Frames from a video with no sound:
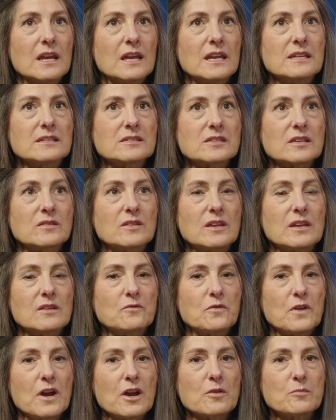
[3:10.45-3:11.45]
he said the
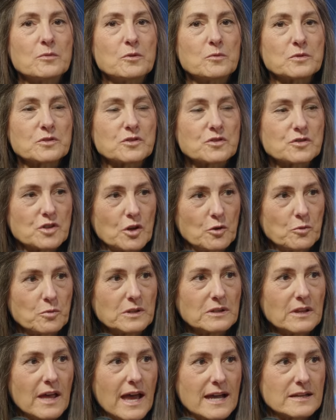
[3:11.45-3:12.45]
environment was so
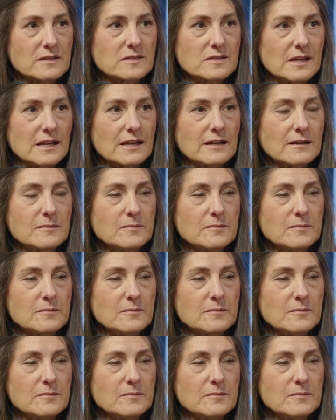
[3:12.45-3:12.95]
relaxing,